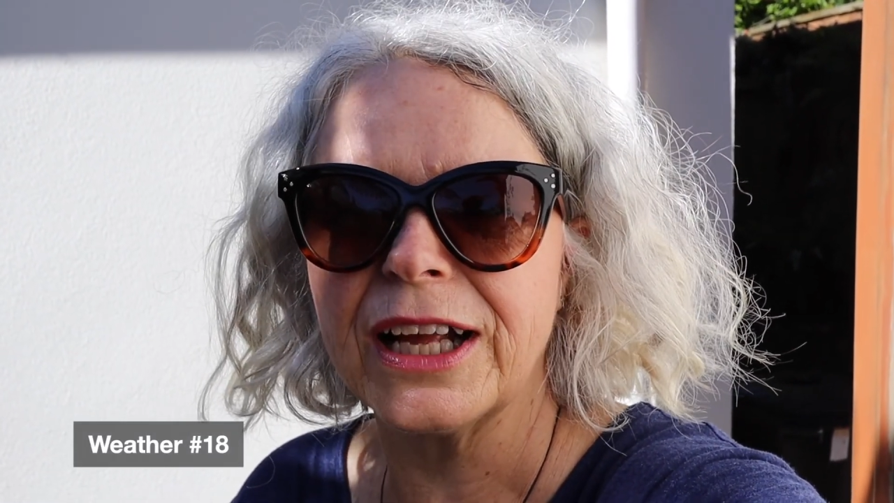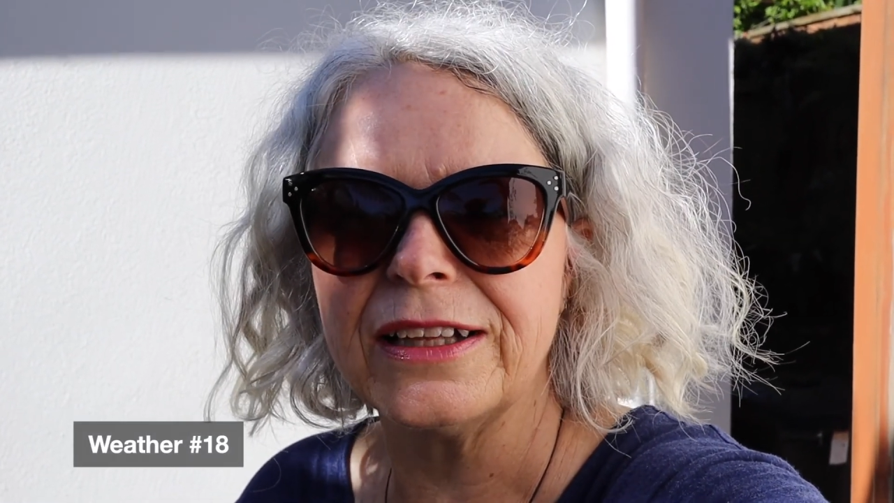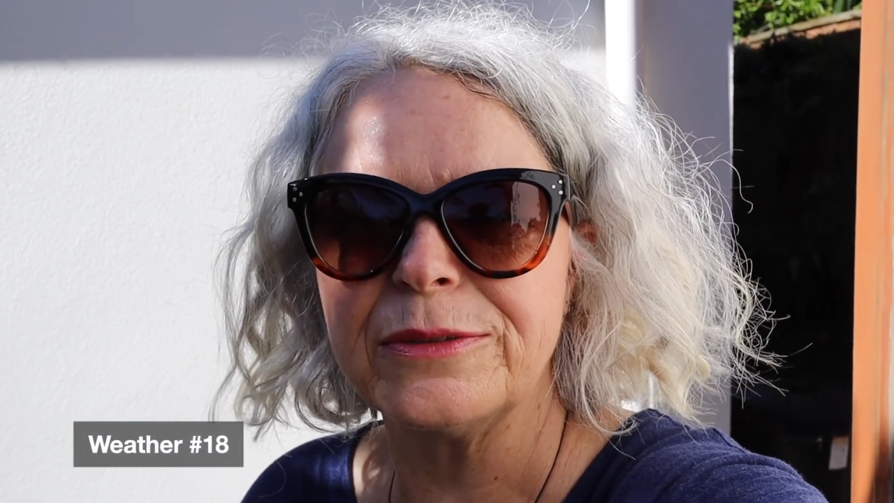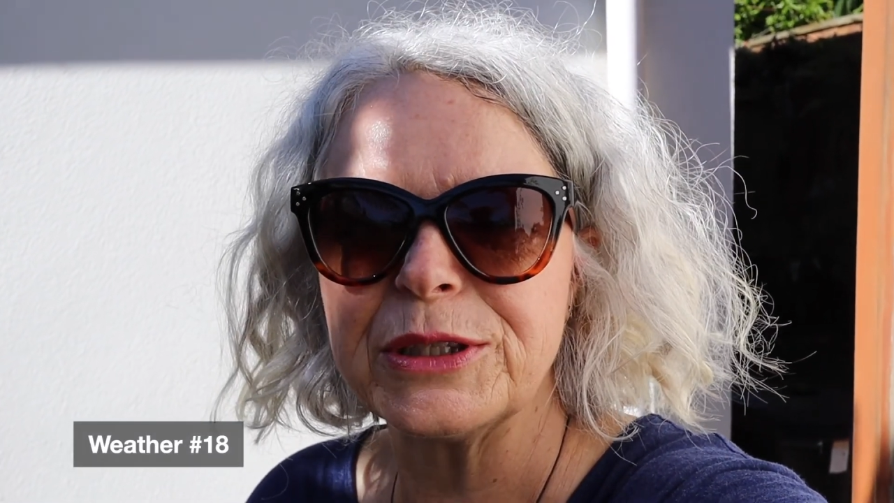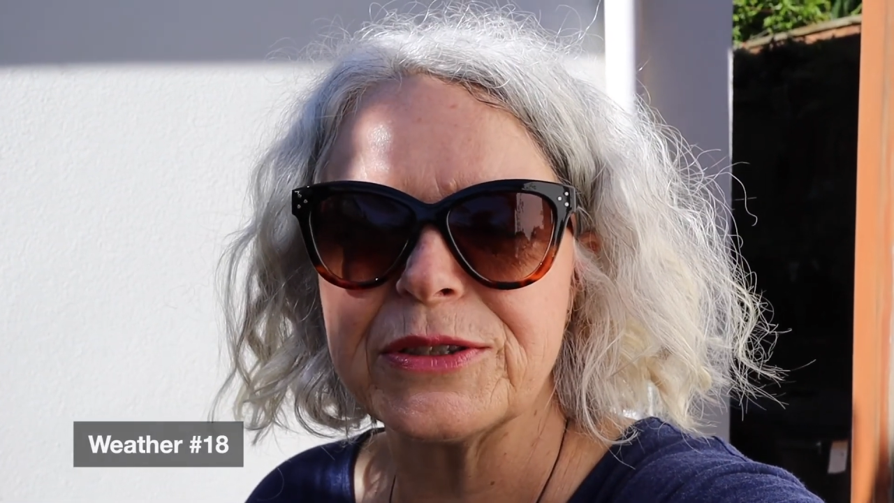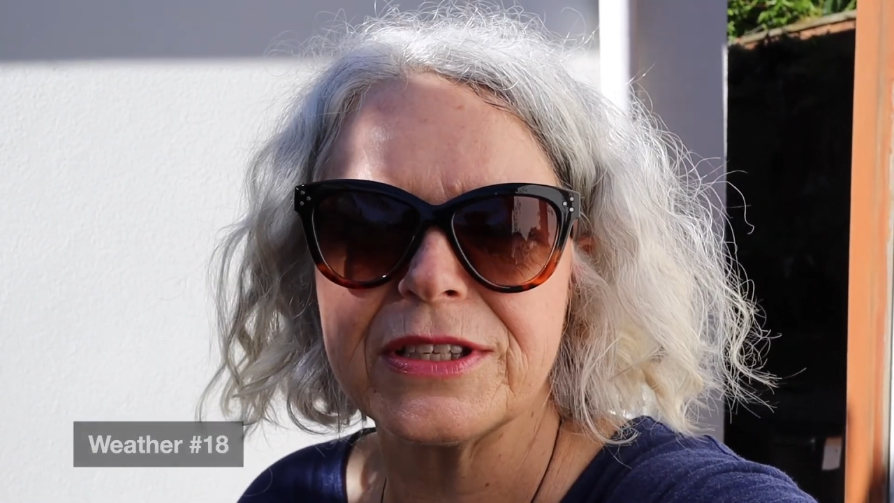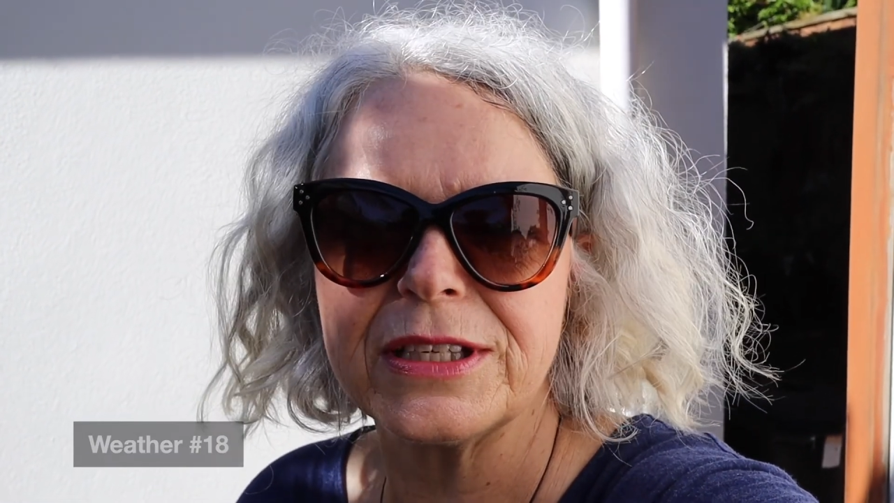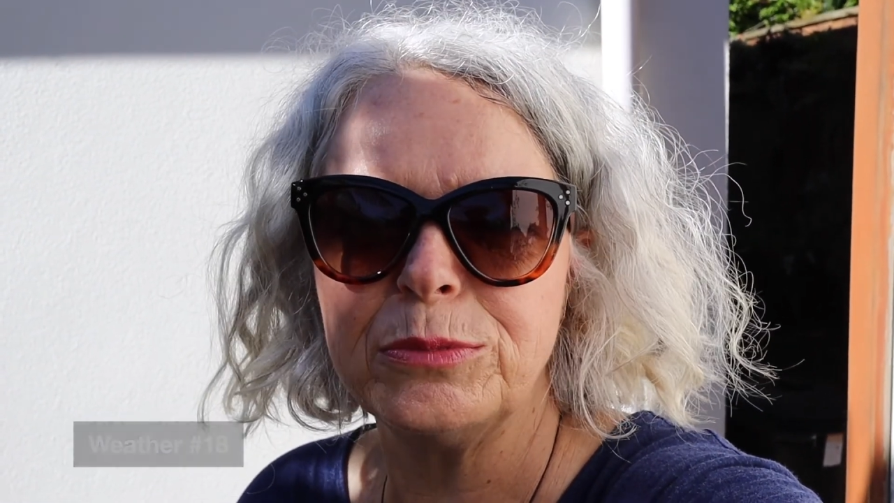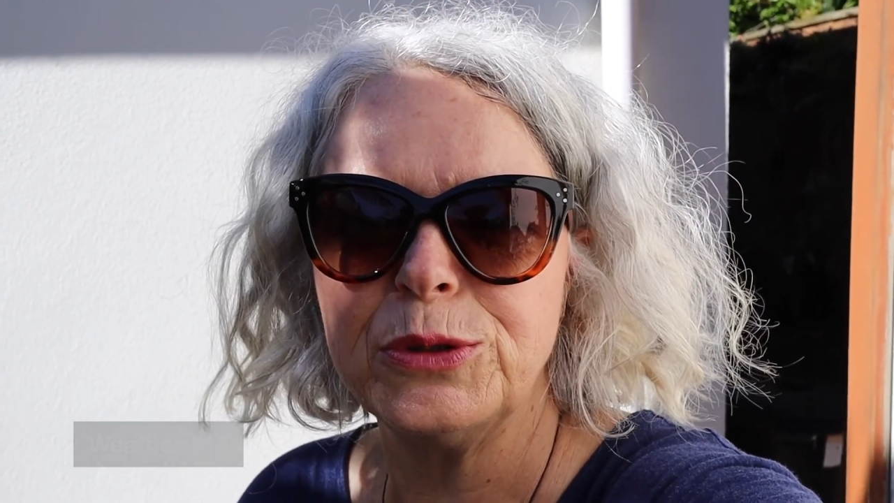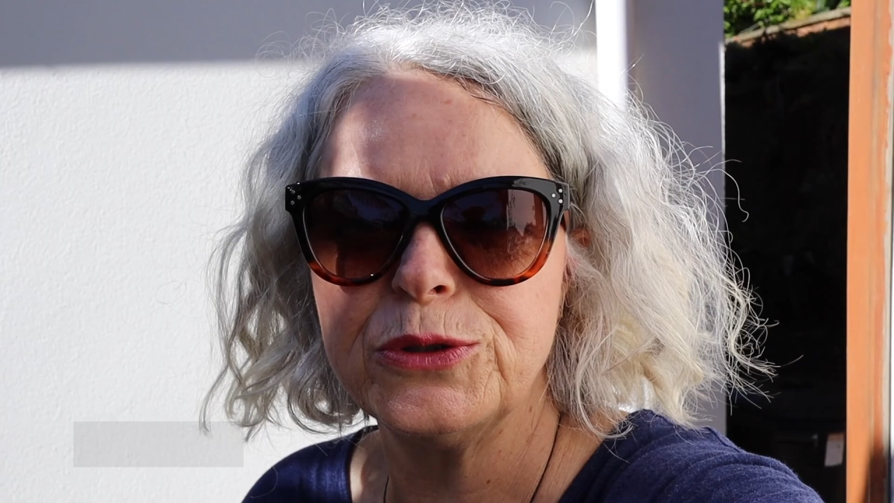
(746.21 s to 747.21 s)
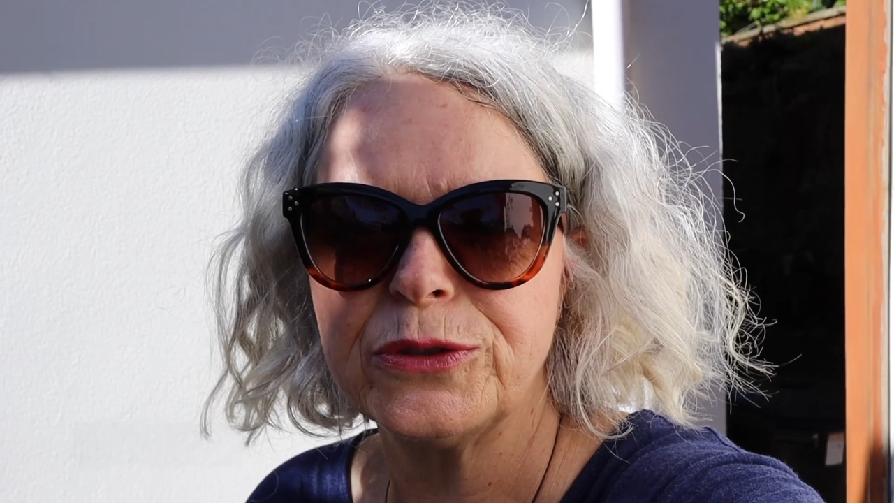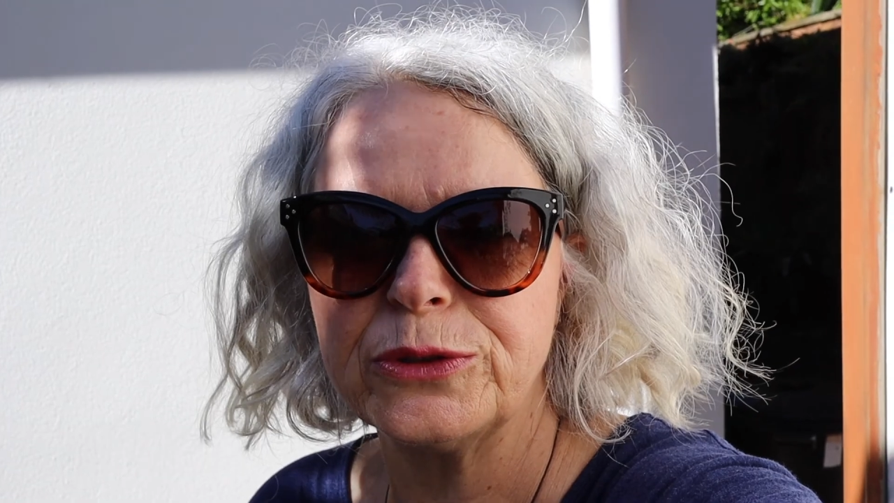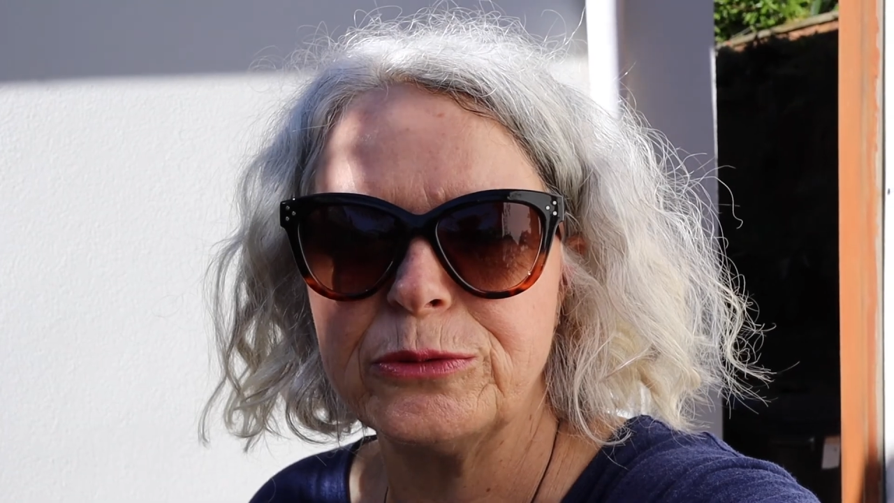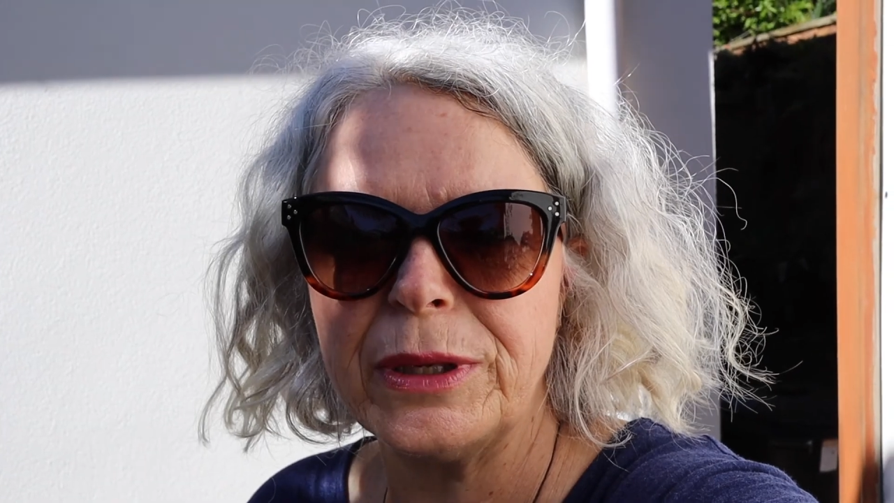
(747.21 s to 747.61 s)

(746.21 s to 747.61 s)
and then we could see a beautiful